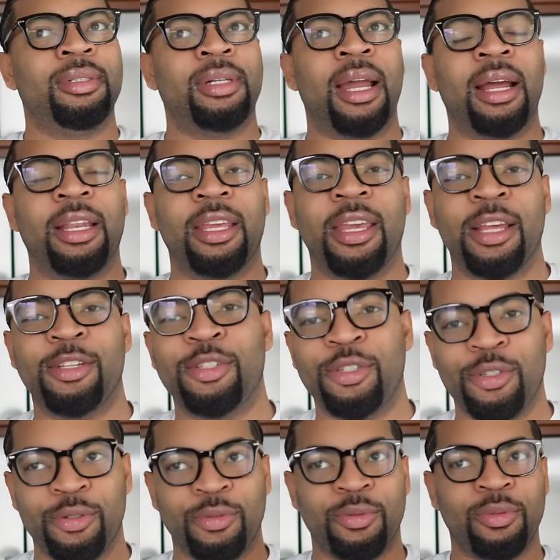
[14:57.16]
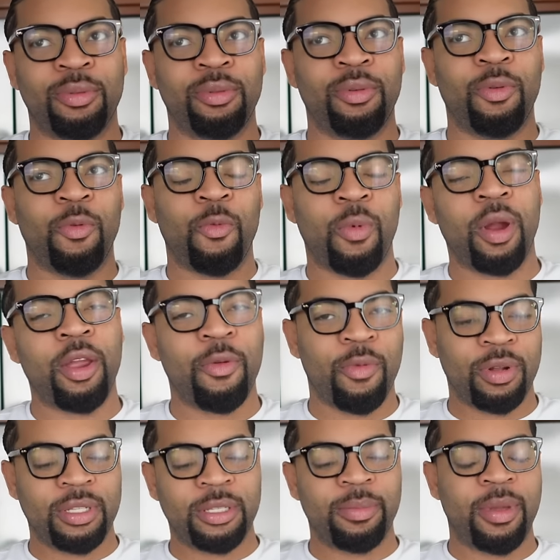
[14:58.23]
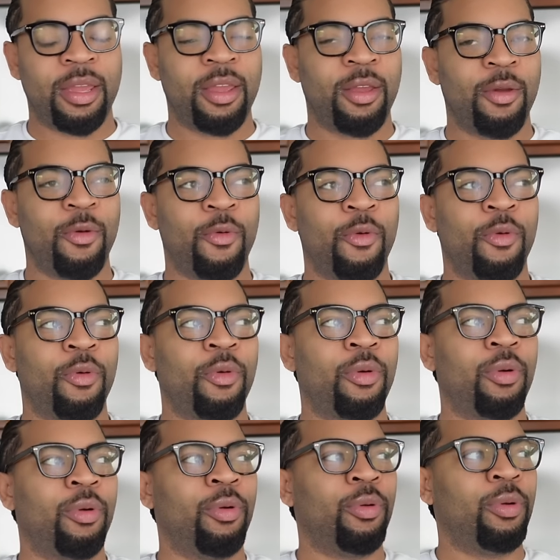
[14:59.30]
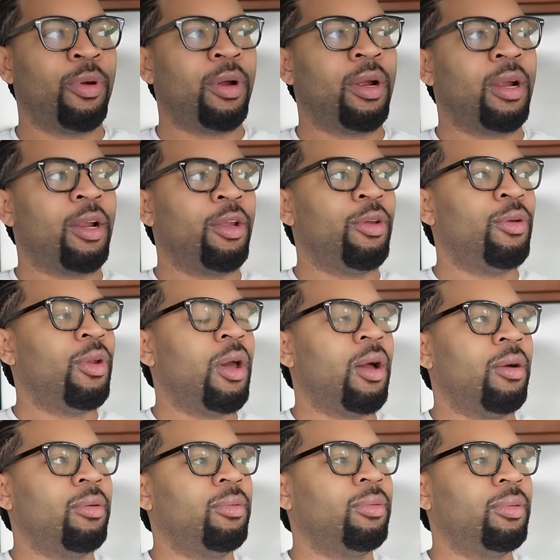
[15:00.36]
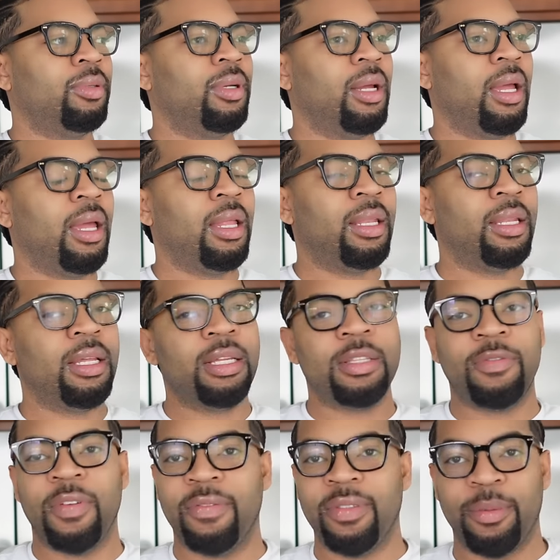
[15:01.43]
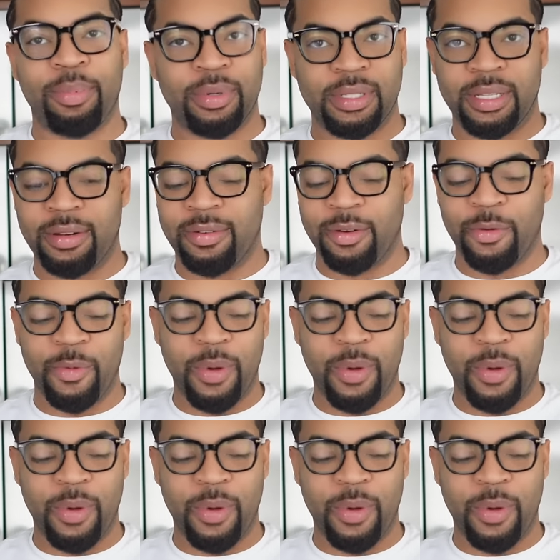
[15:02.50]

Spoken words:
how to get you where you want to be, or, you know, at least 50% of the